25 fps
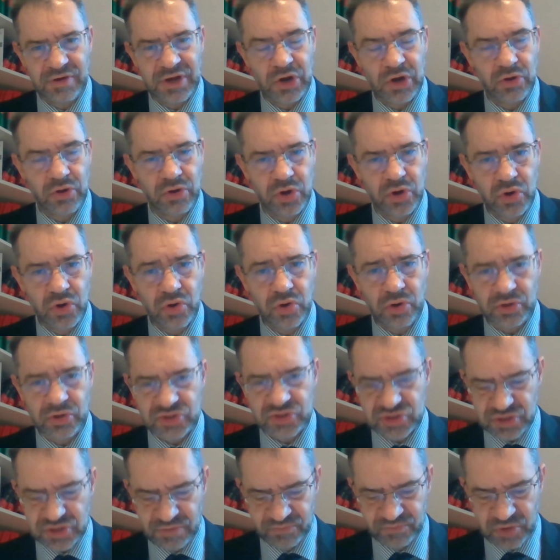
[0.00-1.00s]
long
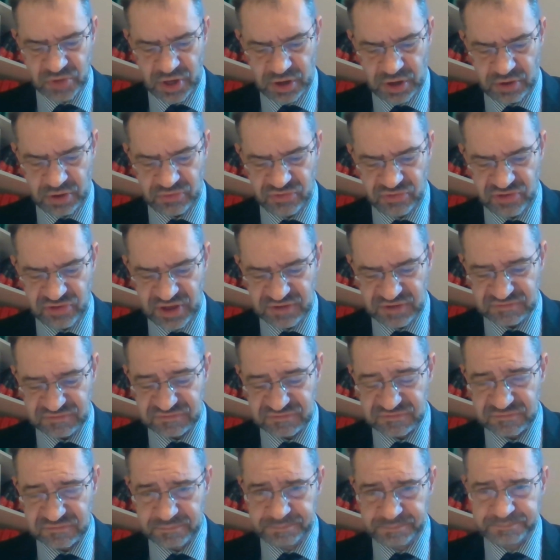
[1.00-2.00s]
course on
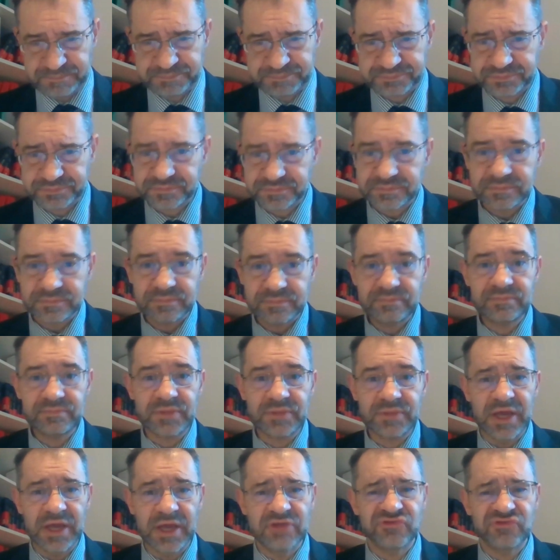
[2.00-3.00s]
this.
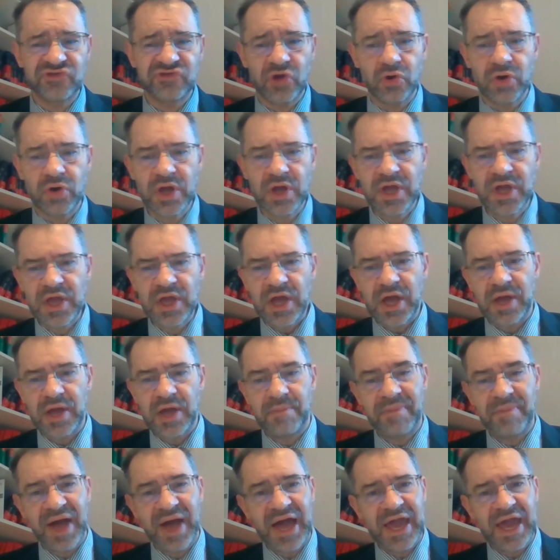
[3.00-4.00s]
And so
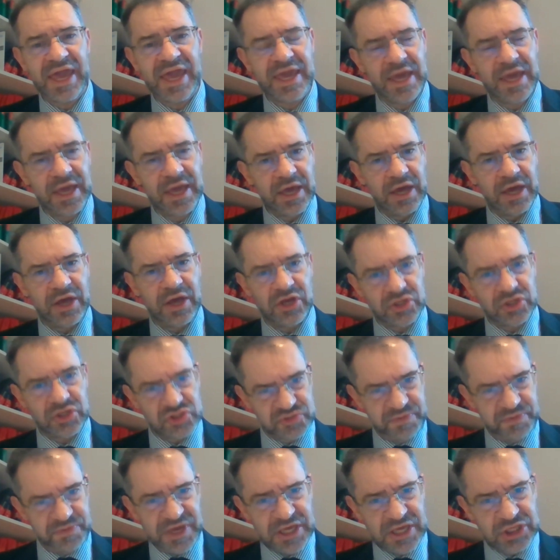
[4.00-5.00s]
my
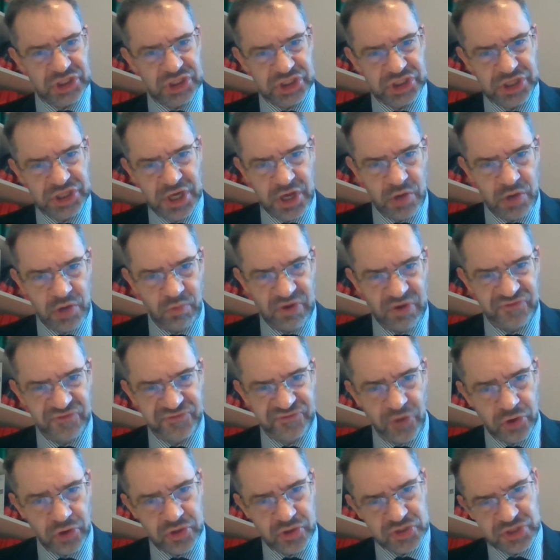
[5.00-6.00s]
speech will
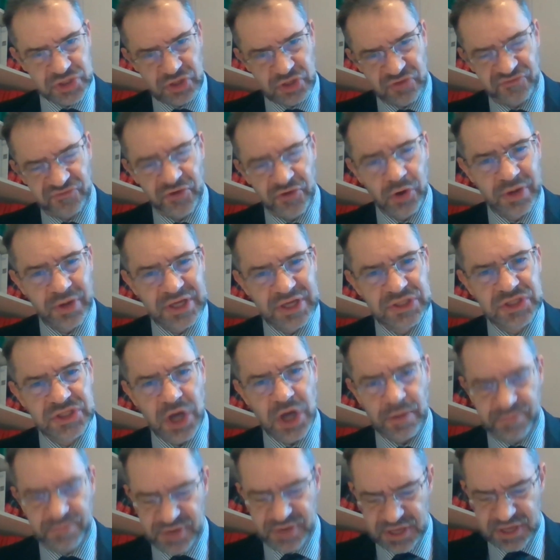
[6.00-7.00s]
focus on the following
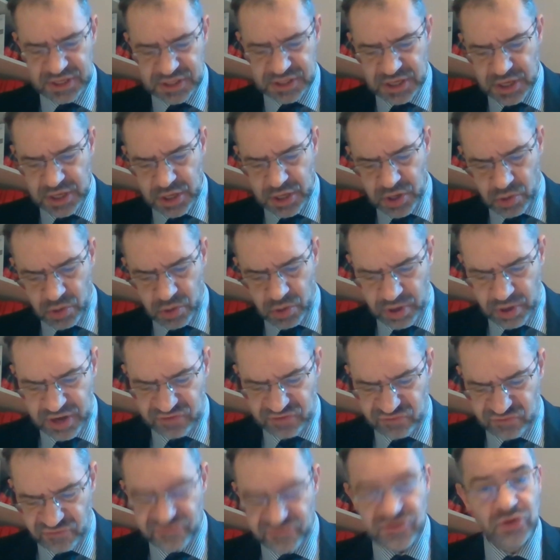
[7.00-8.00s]
topic: what is
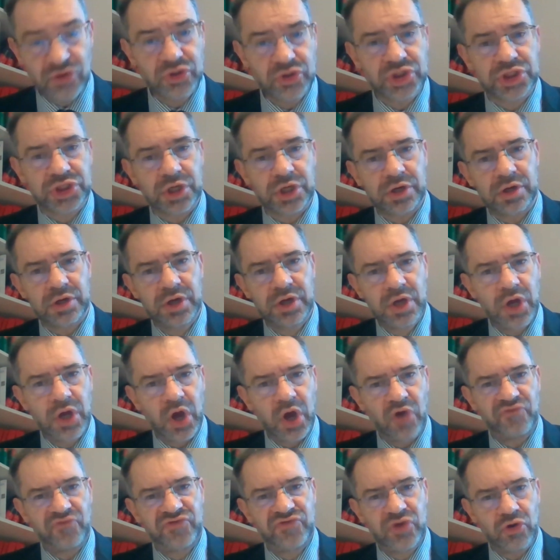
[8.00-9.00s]
the future
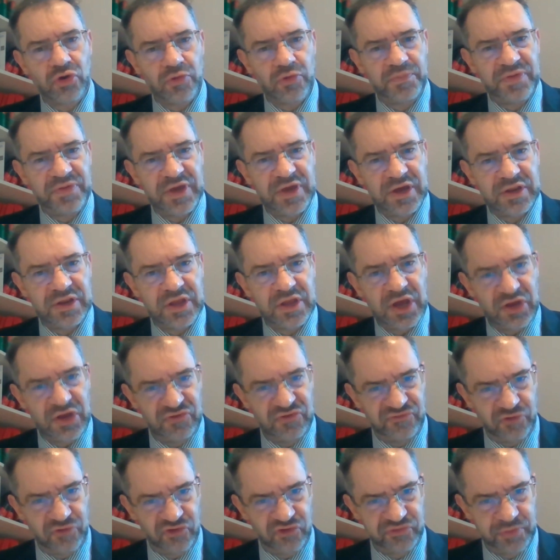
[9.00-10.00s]
of European
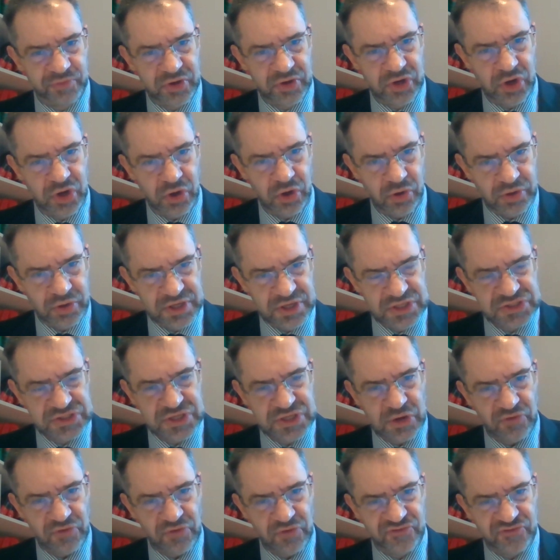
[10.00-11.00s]
enforcement law? Is
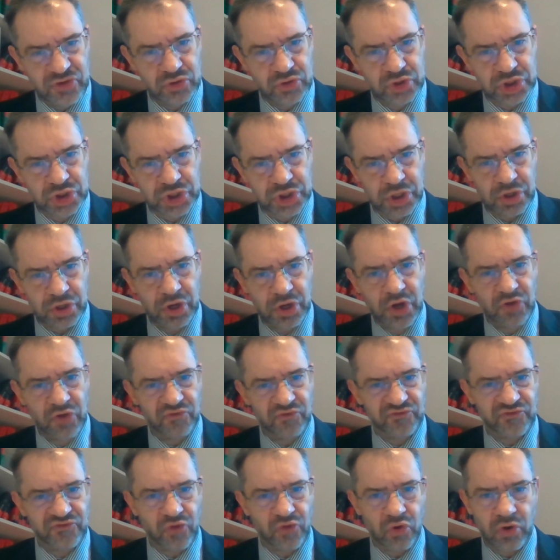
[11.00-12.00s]
there a future
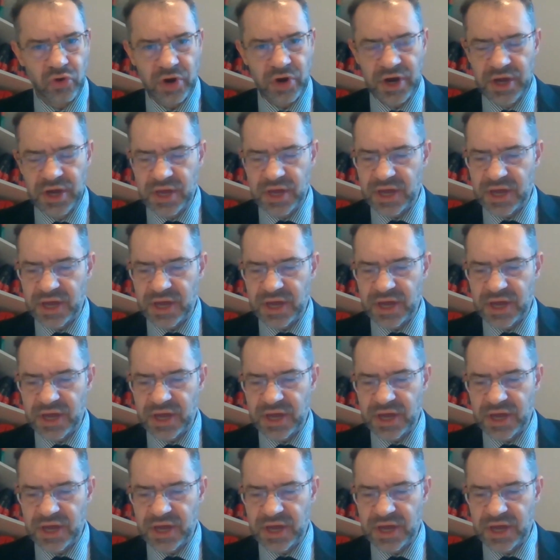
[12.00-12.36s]
for,